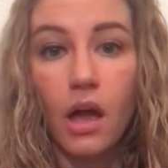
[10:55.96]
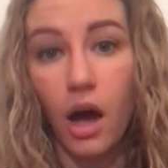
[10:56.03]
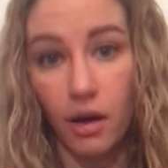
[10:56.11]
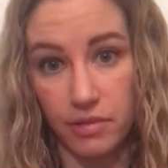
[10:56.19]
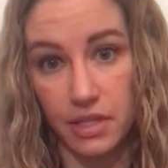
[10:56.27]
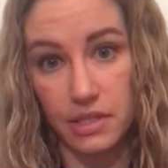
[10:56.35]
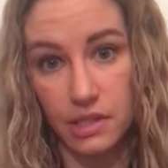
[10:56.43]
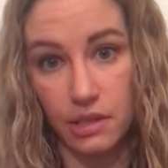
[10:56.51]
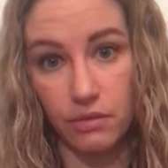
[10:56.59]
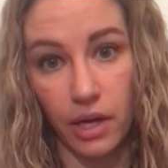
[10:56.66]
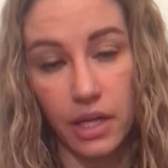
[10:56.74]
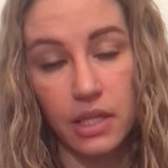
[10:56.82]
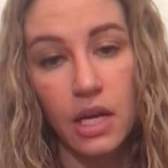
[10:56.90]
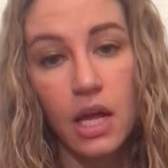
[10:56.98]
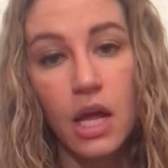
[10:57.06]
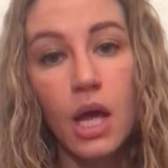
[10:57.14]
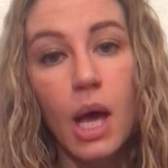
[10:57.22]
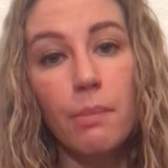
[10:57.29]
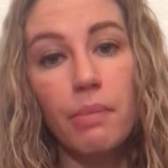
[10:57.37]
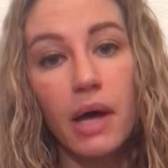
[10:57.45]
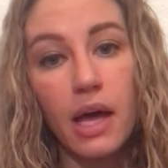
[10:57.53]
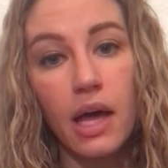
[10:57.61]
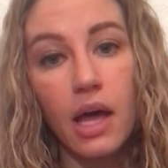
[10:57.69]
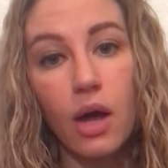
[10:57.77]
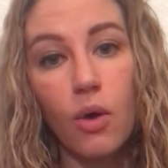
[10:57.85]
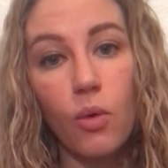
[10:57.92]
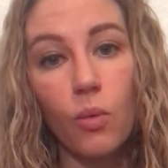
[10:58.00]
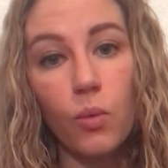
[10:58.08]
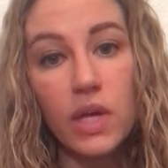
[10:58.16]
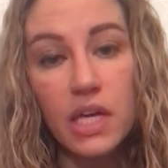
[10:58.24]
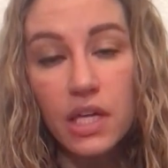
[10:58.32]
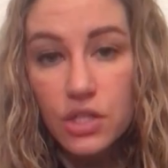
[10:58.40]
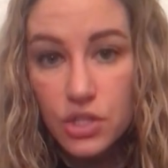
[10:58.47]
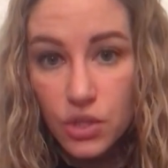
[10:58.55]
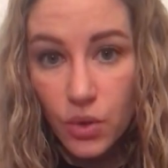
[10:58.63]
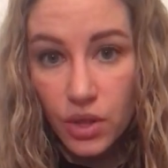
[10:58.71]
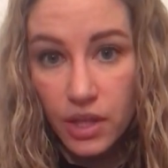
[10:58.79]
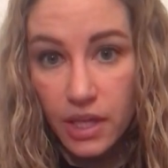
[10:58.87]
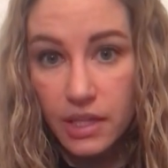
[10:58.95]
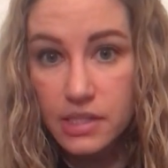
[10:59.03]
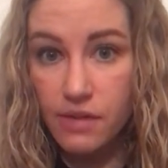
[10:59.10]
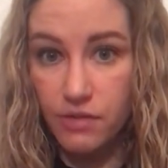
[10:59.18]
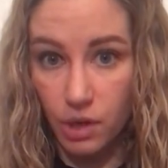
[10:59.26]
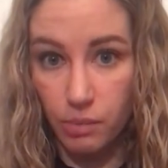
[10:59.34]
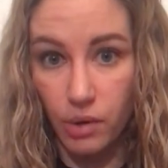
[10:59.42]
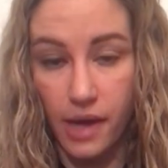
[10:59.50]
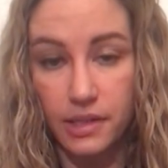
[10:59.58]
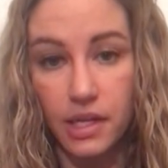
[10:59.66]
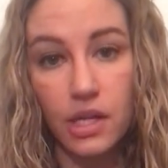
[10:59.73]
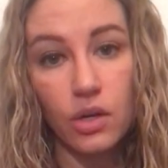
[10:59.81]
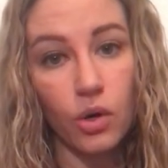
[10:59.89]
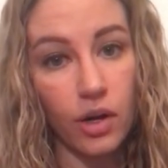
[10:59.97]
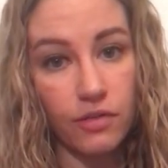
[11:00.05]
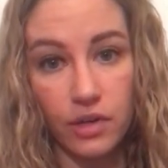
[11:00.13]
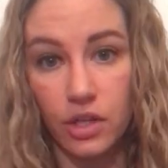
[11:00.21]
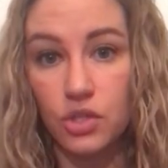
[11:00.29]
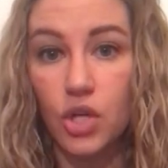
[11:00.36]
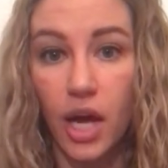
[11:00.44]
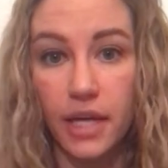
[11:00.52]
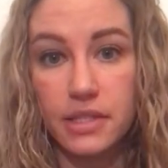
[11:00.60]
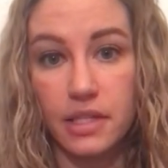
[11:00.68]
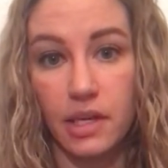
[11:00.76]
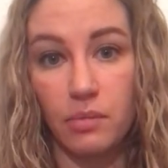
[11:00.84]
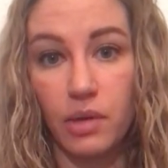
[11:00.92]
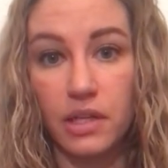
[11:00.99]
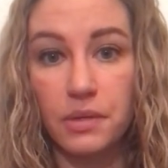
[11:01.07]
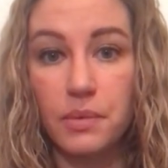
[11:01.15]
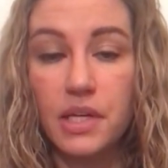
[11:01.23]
Obviously, right? But we can do things if you're pregnant or if you're trying to get pregnant.